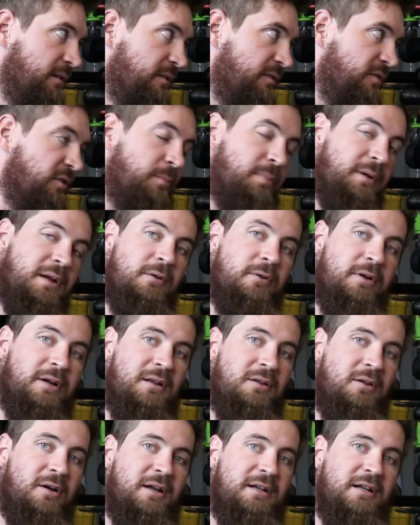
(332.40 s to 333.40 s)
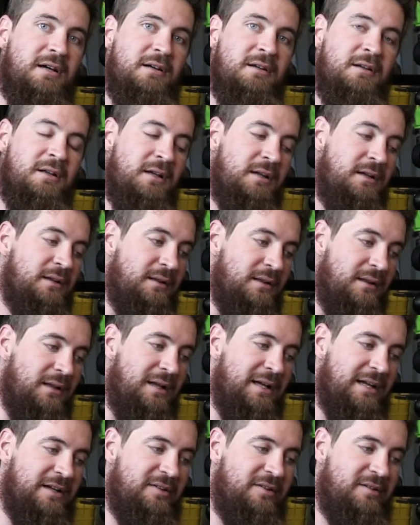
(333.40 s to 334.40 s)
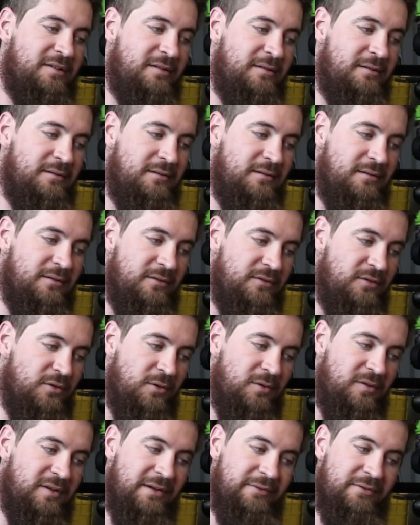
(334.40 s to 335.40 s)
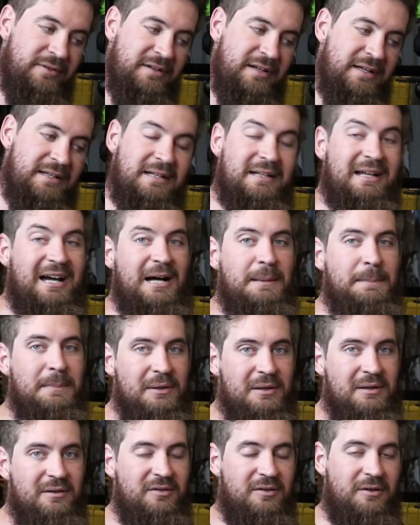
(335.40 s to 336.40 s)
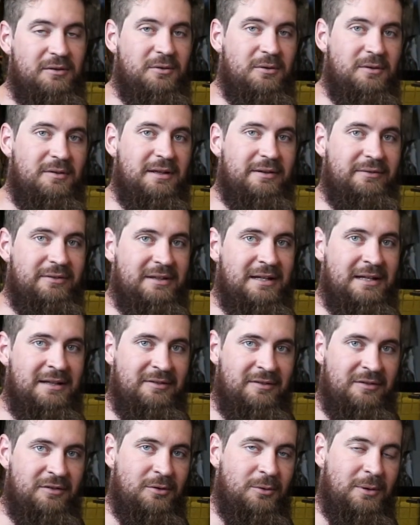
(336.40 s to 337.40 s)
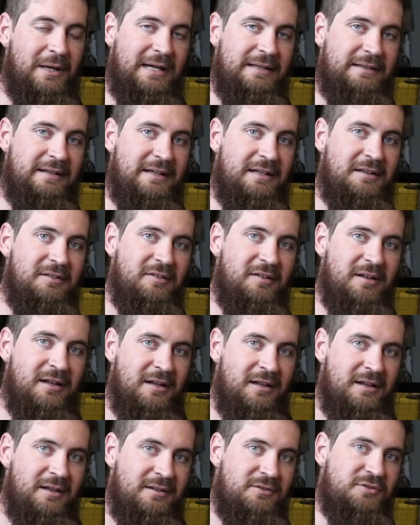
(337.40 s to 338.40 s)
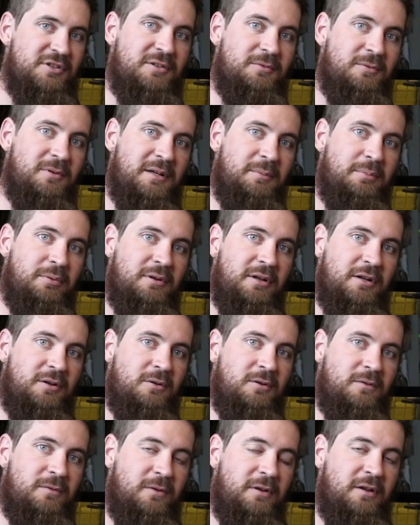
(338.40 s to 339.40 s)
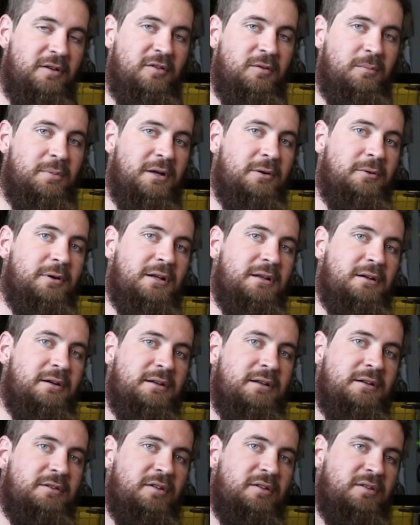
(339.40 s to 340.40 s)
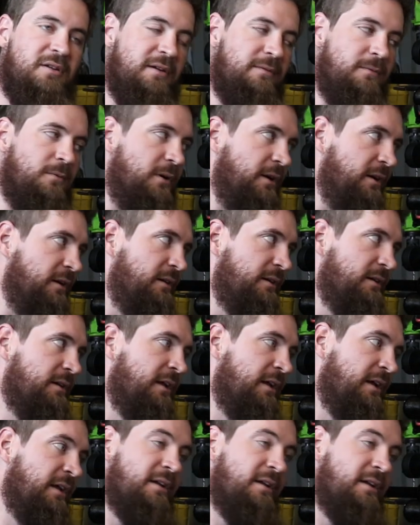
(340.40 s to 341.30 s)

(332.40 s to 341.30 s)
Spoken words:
superior liner likes 217 and up, so 217s and 218s, generally pretty good for the superior liner, just FYI.